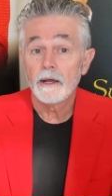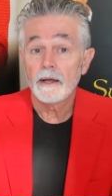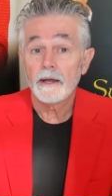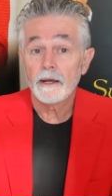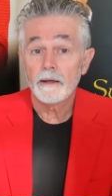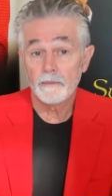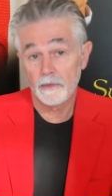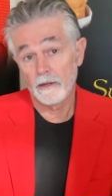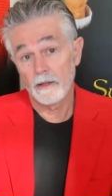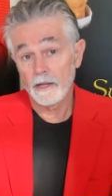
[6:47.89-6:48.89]

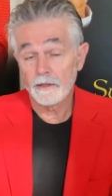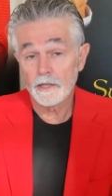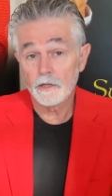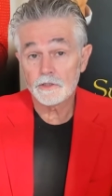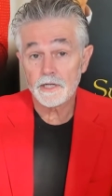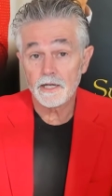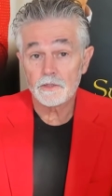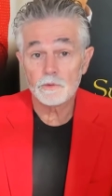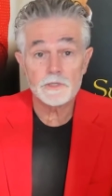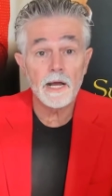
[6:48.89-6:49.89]
in those
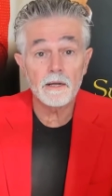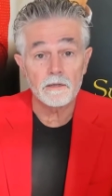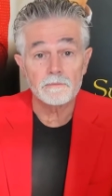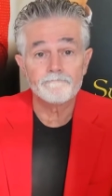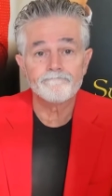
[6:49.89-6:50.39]
days was hung,